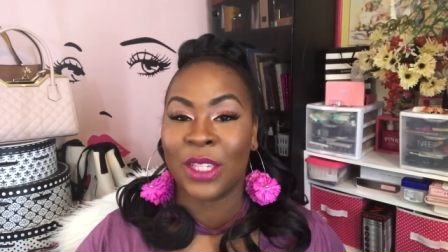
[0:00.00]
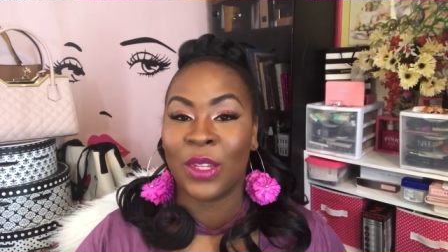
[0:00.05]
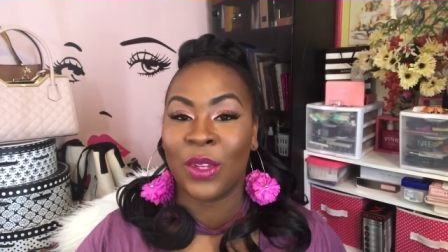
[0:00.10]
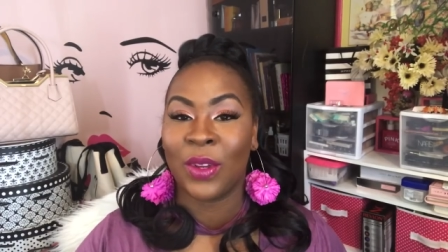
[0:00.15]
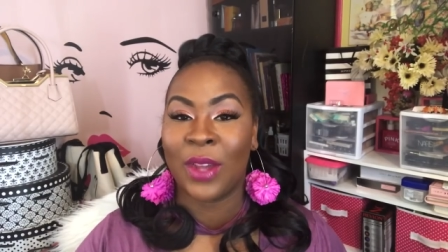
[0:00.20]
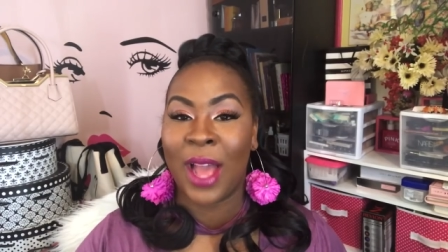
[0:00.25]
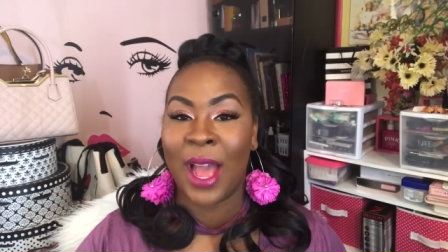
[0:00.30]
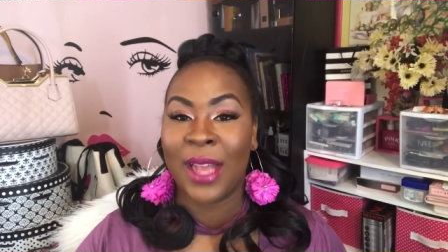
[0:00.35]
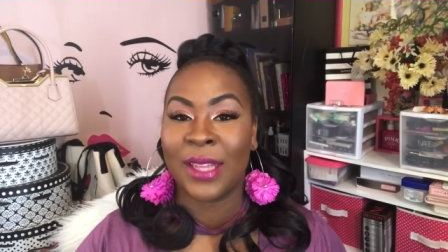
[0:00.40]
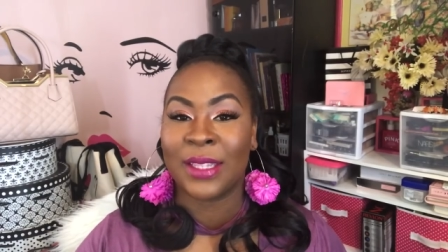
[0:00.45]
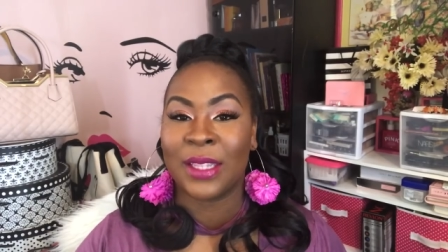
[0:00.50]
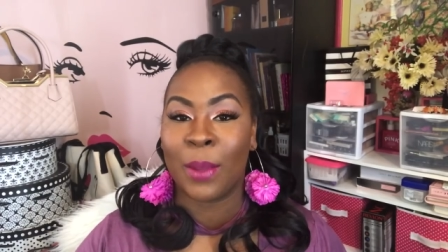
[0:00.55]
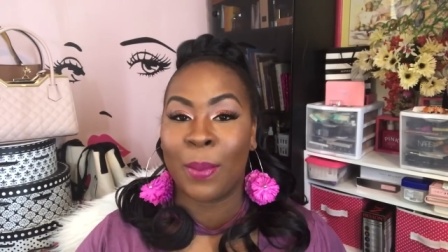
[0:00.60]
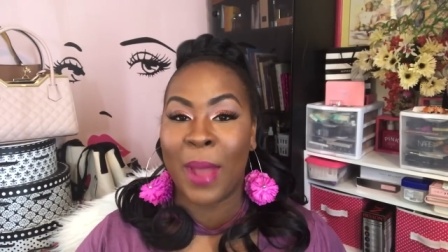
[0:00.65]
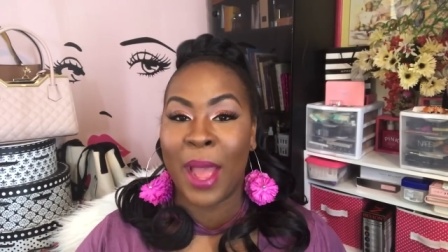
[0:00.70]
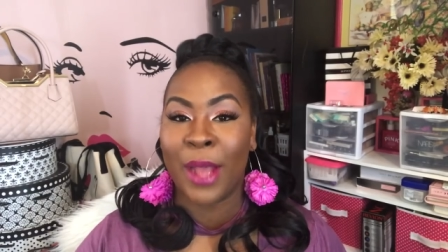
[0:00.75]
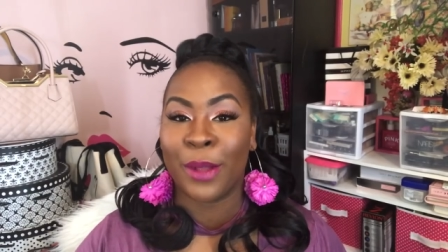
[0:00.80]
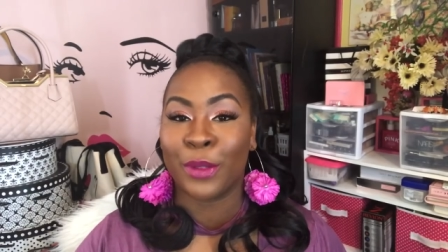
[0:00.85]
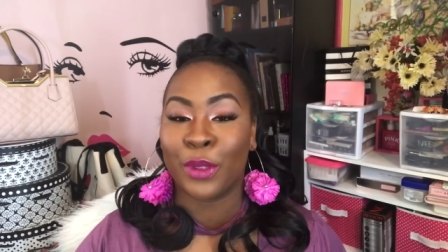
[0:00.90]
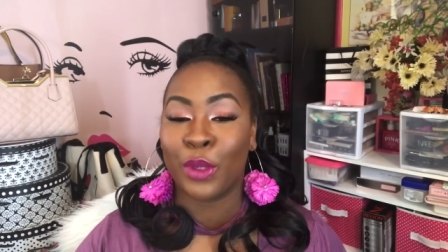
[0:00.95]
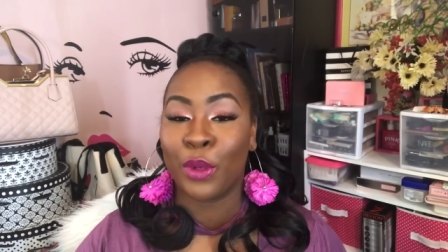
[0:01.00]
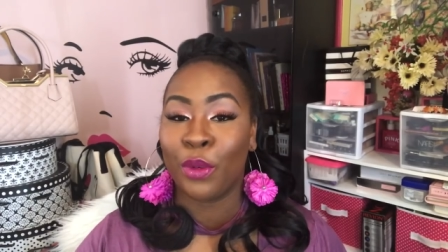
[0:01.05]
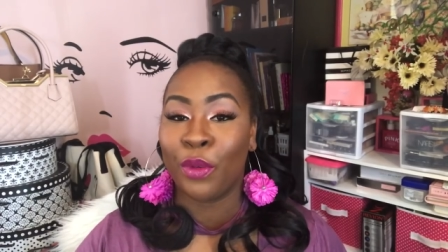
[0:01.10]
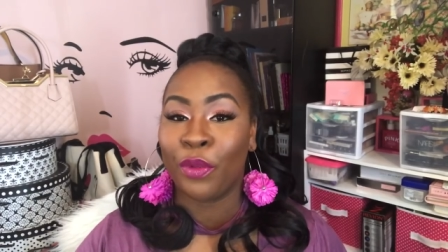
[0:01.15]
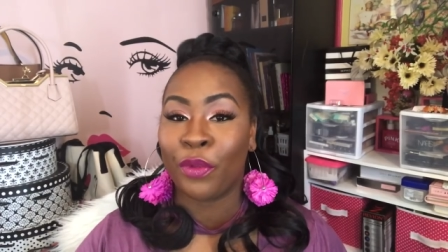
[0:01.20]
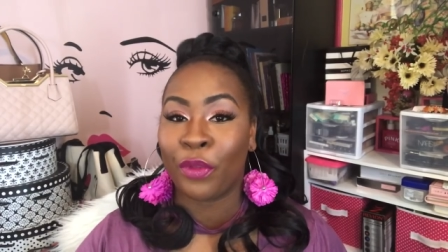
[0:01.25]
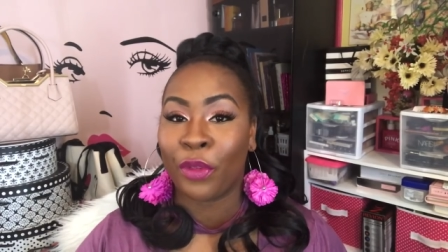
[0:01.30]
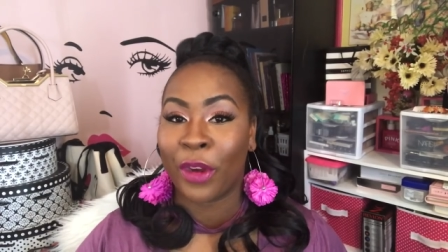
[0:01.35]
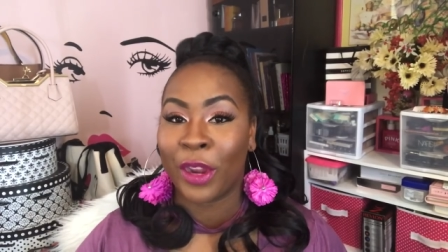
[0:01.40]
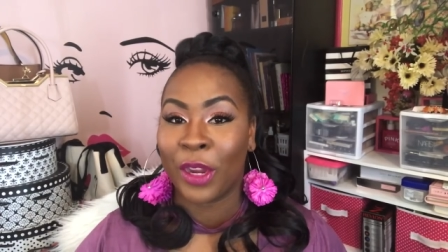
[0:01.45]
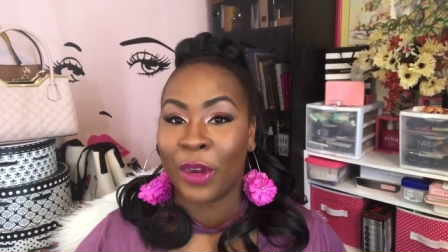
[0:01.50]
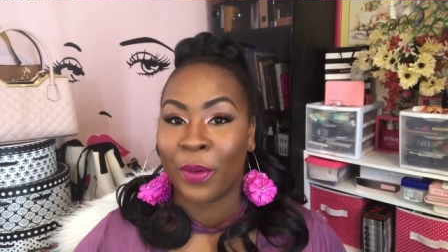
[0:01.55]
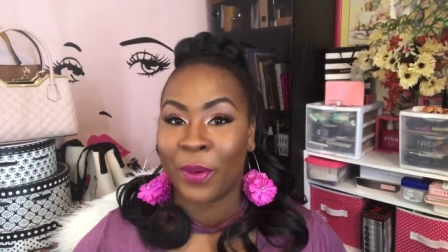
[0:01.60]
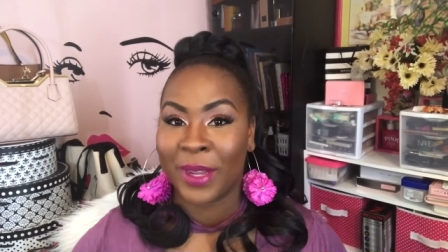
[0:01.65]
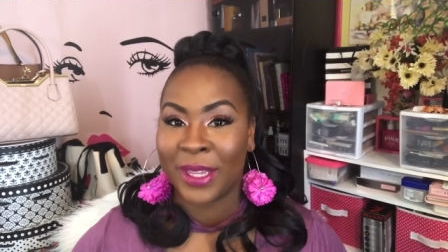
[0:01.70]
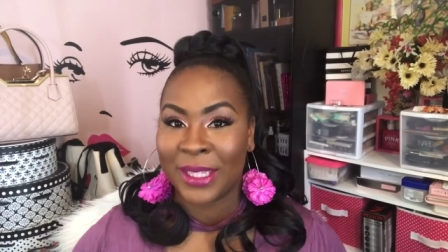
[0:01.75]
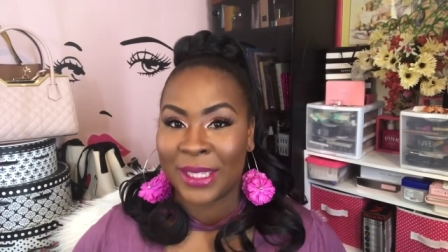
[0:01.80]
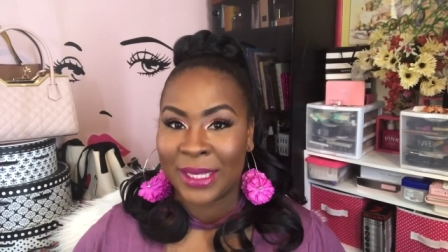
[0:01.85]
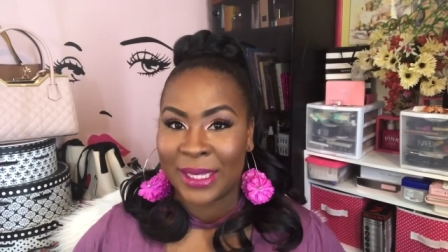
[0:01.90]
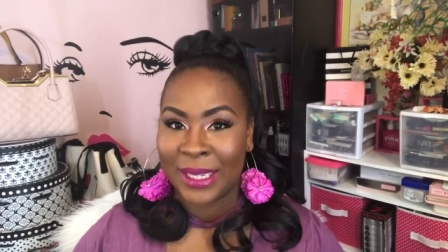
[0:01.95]
to you guys about two
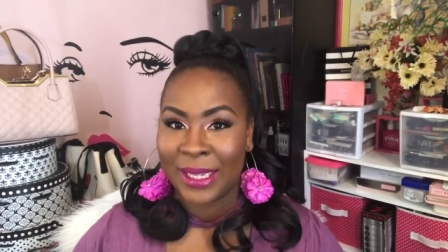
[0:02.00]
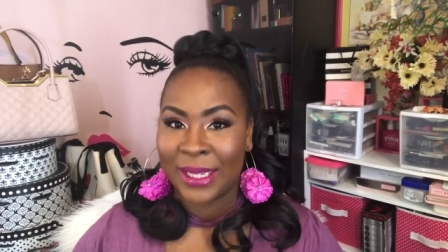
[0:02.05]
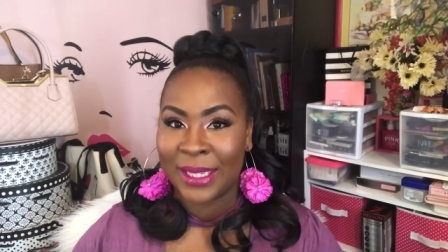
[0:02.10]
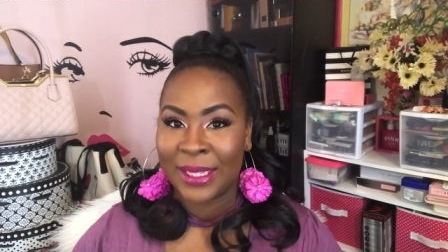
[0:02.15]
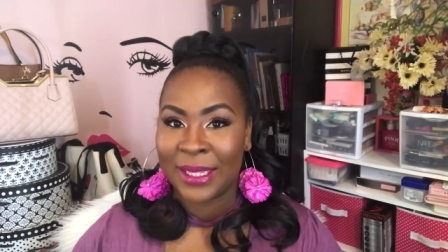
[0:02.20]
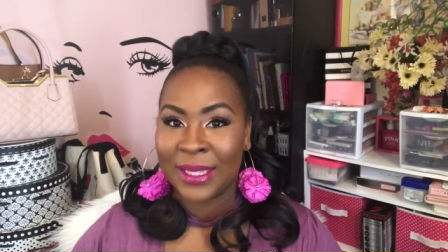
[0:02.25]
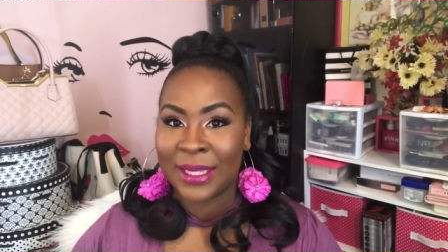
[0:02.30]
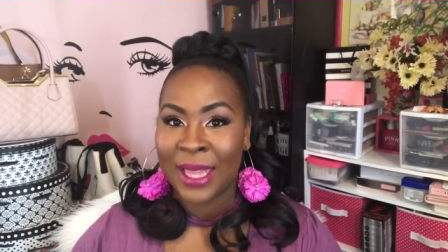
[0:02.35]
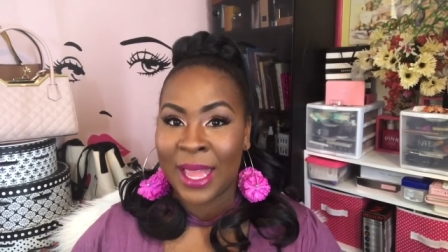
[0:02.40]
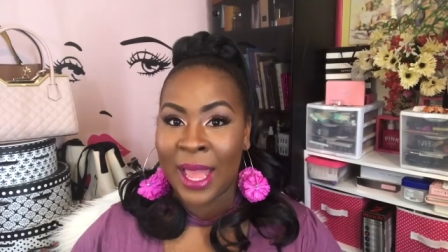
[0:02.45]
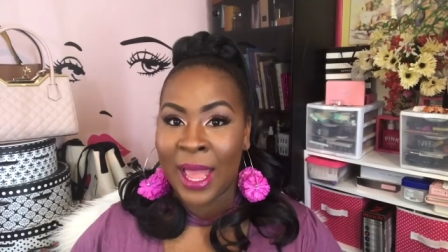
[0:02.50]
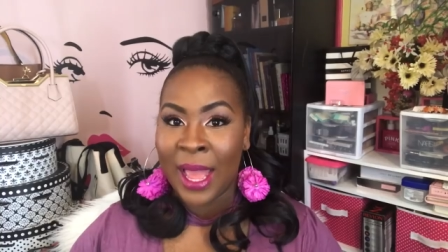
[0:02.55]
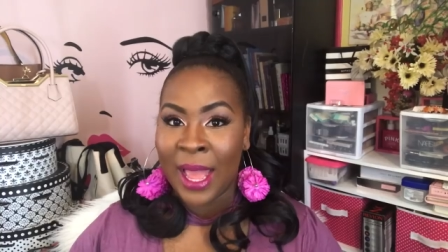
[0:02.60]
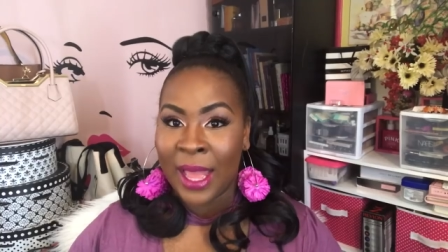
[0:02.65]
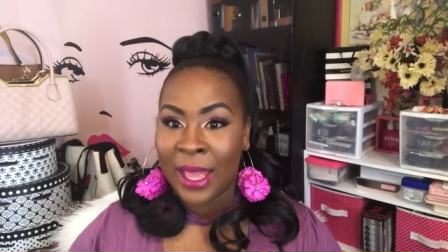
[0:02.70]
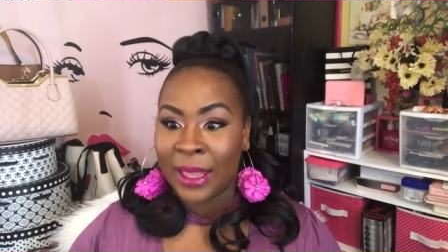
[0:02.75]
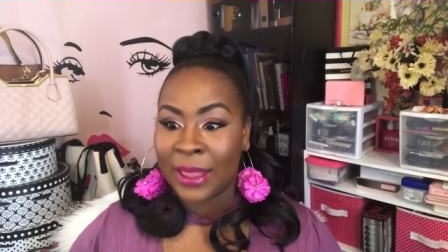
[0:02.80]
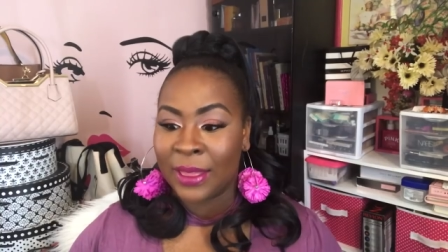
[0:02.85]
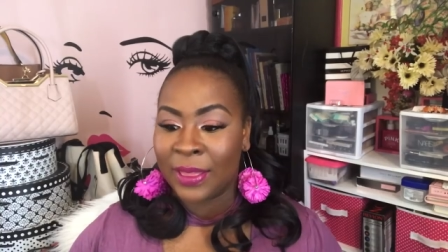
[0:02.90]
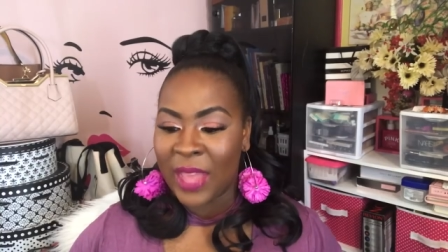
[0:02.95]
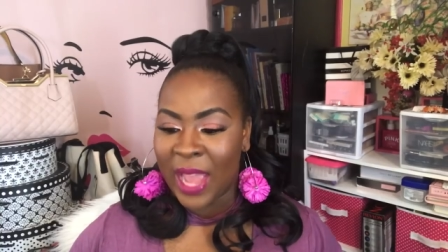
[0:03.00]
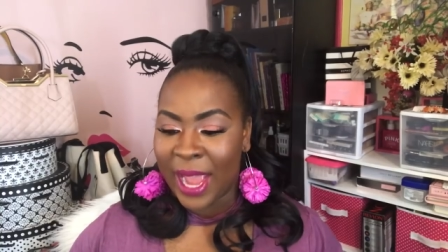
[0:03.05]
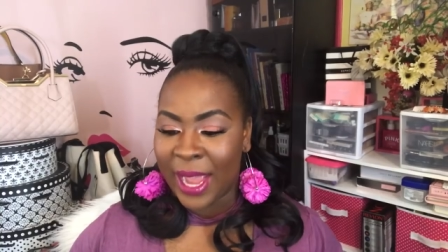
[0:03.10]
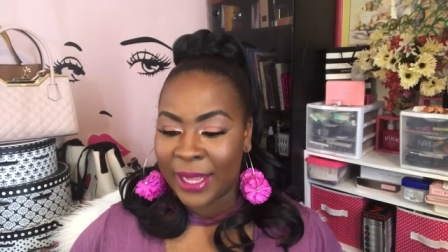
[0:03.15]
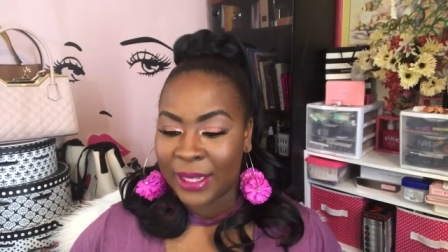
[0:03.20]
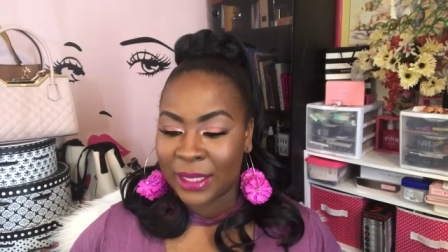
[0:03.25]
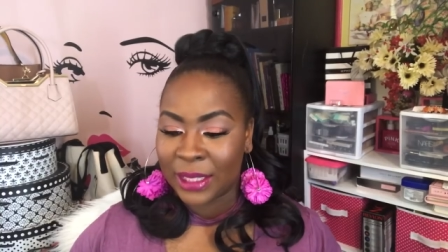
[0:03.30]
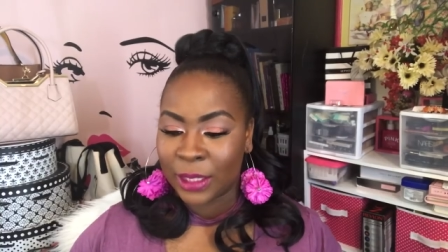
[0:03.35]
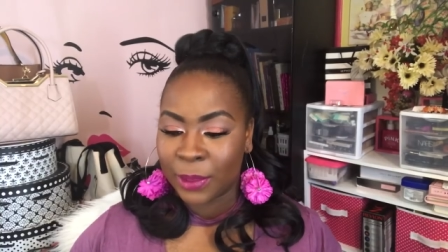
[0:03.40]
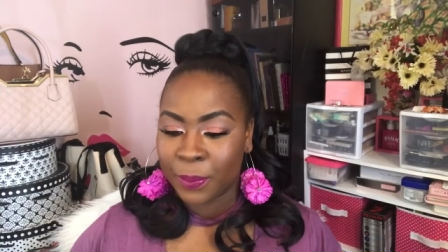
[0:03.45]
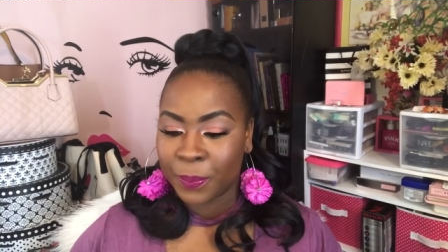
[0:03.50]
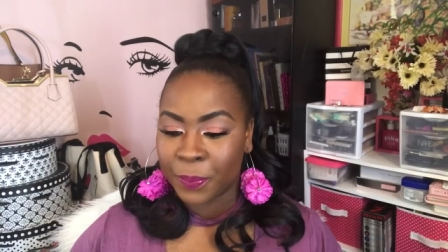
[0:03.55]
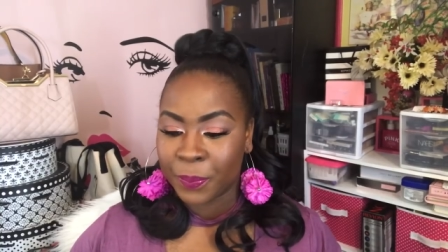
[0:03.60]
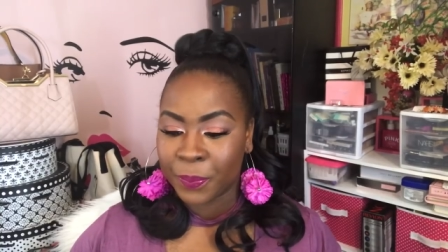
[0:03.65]
fragrances that